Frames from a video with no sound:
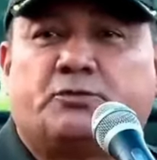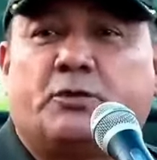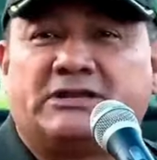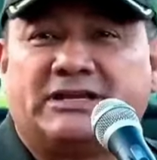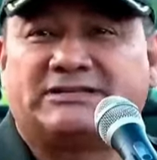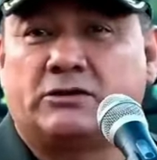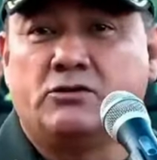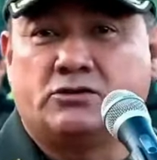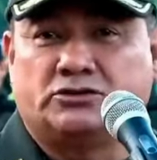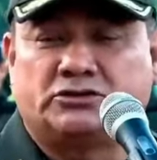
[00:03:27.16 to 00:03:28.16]
fungus in the
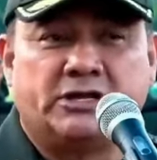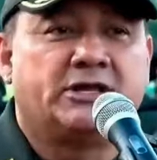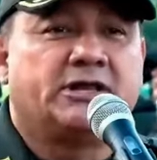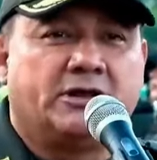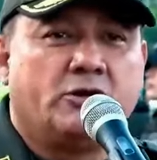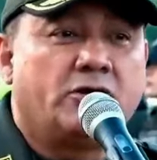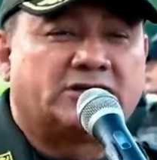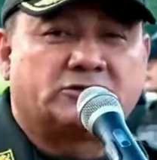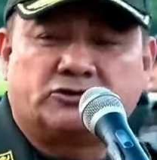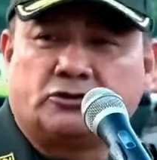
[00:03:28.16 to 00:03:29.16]
mouth and nose,
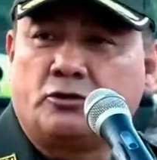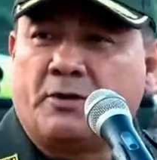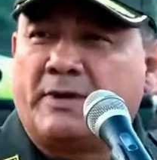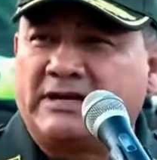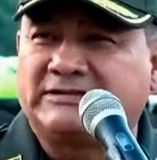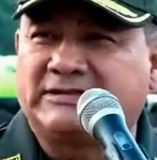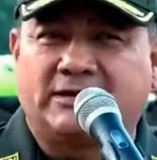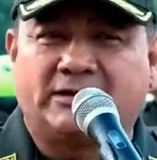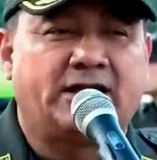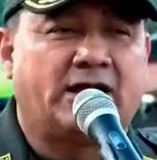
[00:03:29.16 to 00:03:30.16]
a
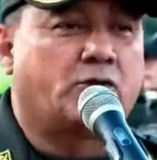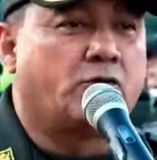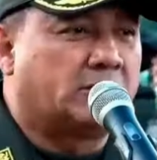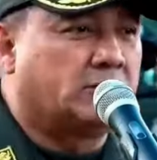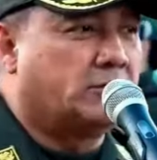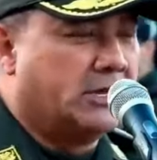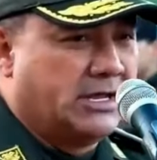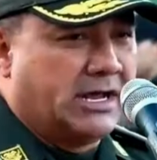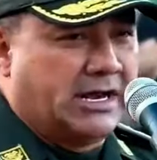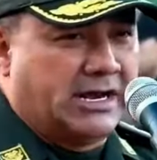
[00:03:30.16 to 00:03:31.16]
characteristic sign of
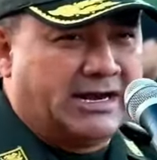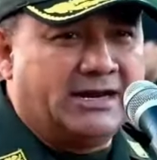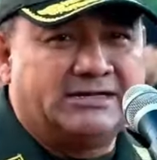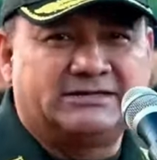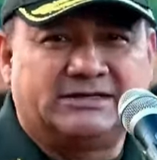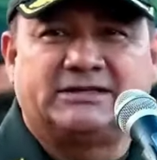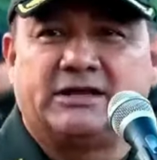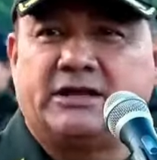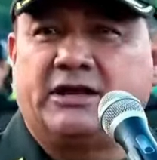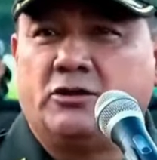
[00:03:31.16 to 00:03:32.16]
asphyxiation by
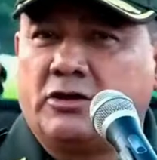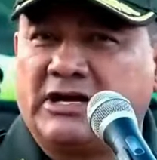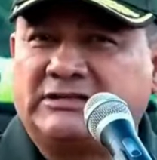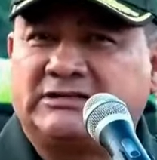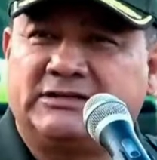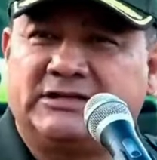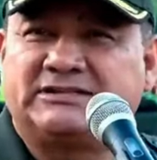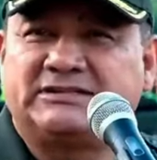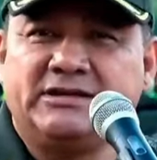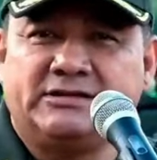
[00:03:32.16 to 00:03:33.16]
submersion or
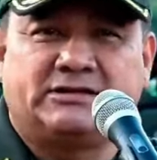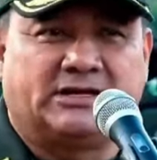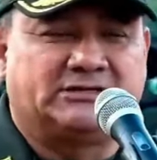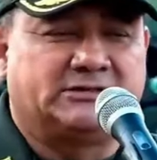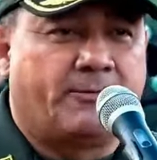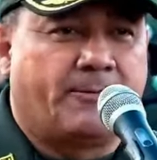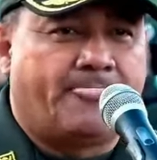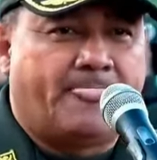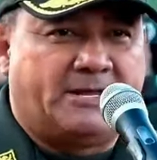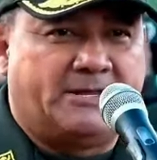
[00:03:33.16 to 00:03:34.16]
perhaps an
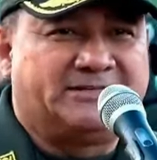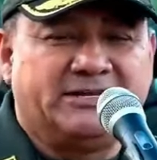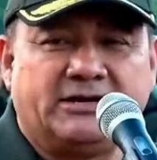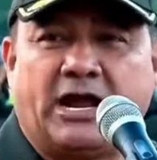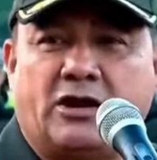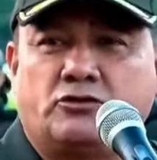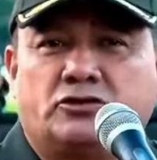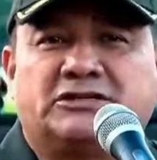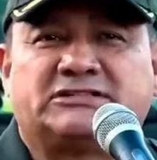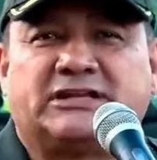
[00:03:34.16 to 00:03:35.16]
overdose.
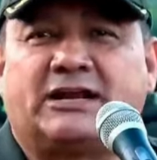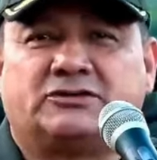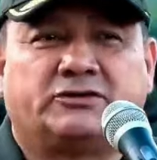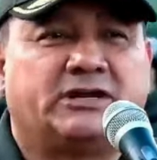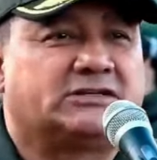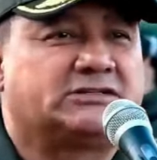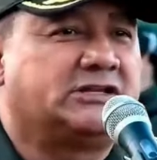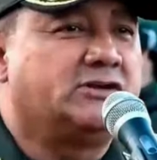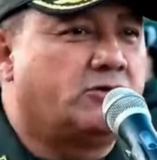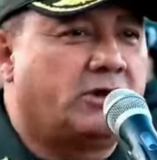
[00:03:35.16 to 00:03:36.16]
Manzanares had
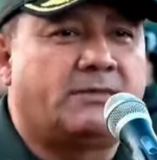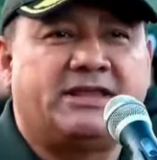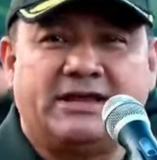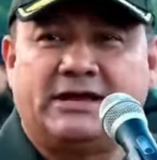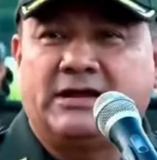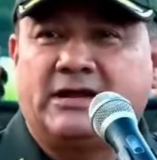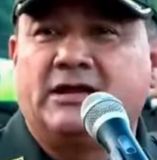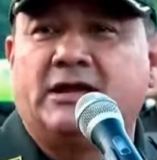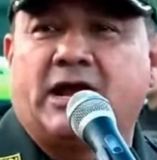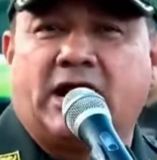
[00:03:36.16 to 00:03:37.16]
arrived in Medellin
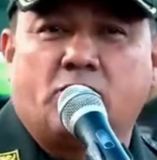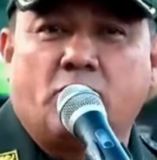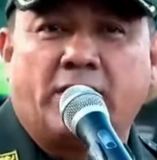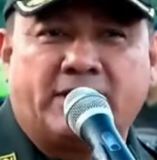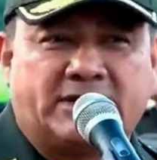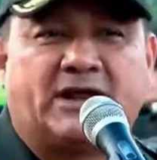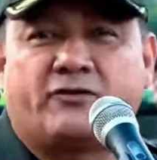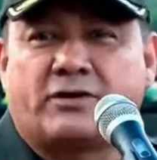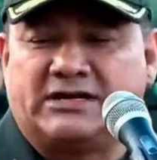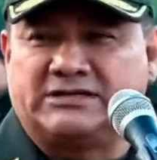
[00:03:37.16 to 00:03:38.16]
with three friends on
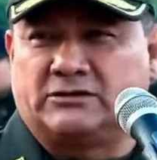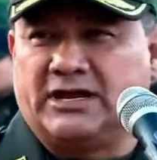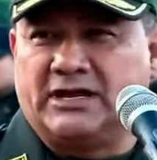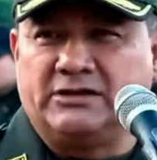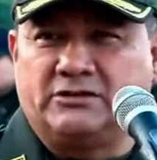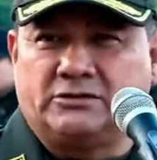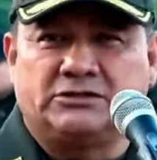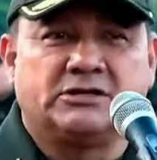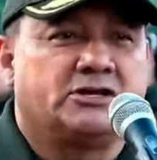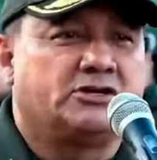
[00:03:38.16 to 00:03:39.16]
November 13th
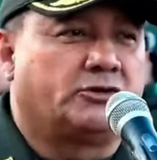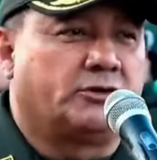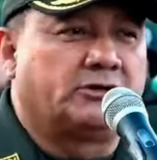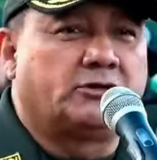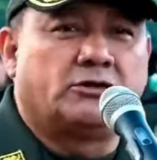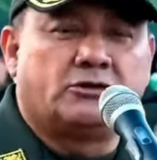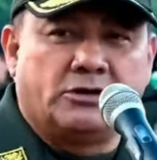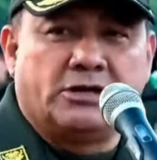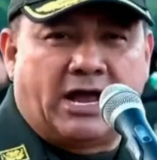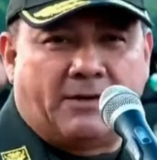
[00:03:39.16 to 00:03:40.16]
and was staying in the
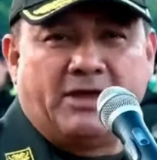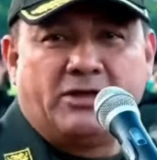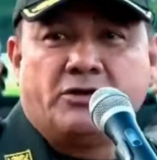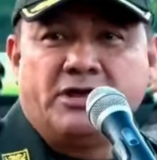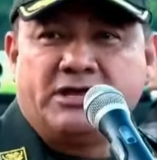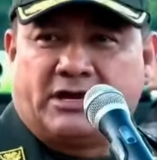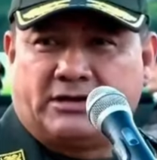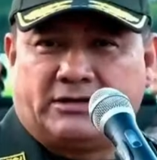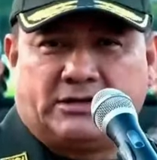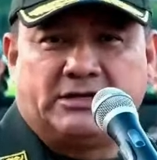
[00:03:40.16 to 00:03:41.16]
apartment where he had
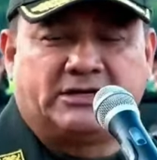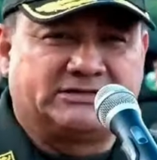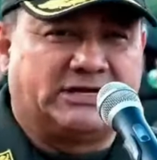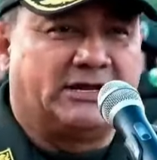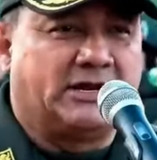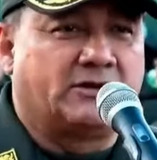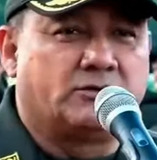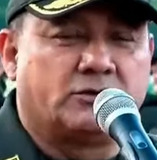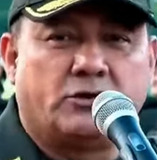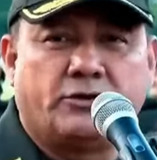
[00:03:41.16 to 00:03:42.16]
planned to remain until
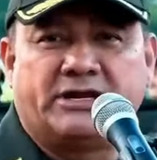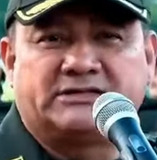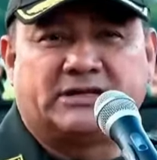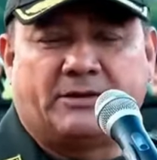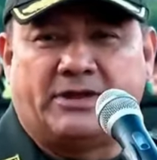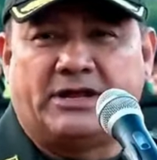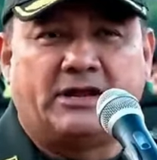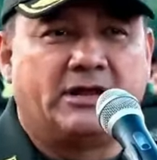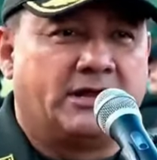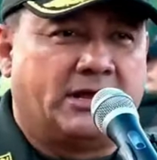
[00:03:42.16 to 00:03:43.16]
the 19th of
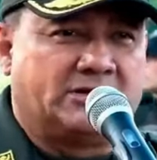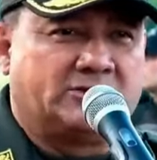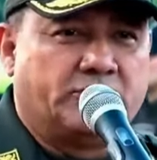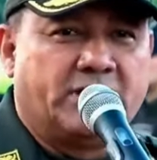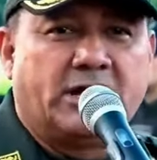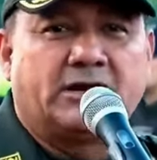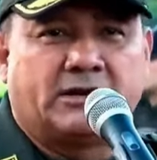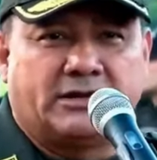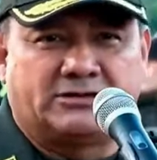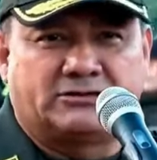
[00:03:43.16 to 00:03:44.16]
this month.
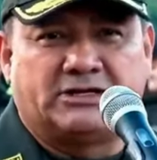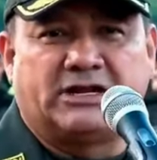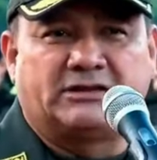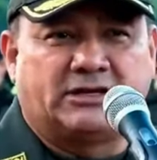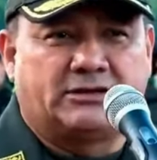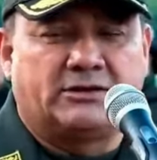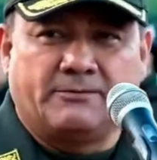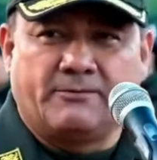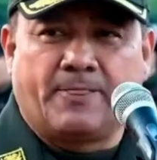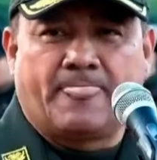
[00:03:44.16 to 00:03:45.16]
The night before the
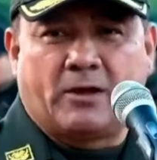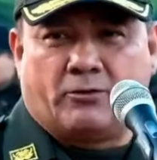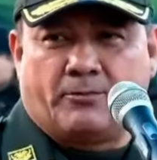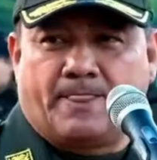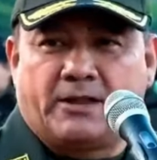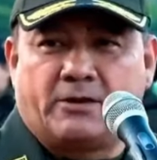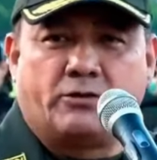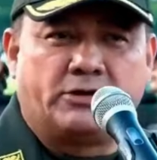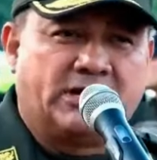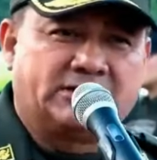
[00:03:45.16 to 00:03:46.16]
body was found, the
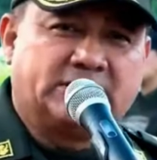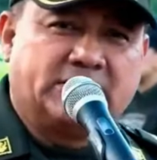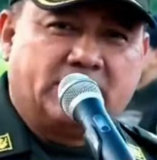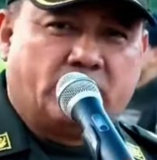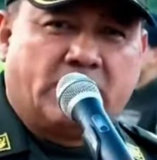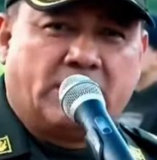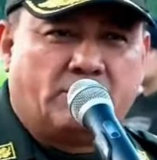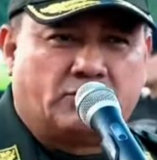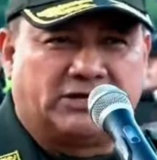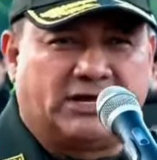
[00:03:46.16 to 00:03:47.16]
four friends
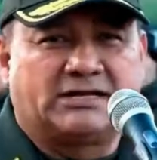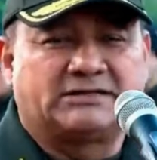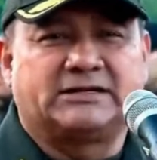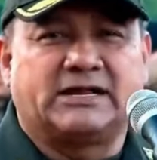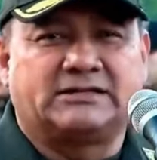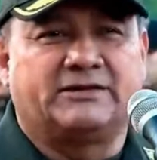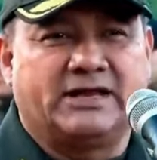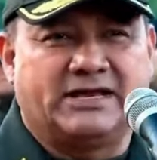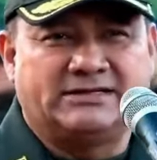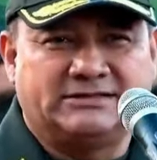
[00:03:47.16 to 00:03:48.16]
had met three women
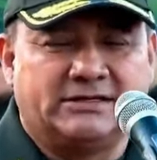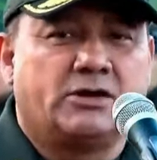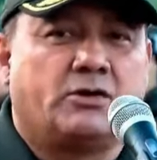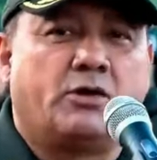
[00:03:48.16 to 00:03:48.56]
through the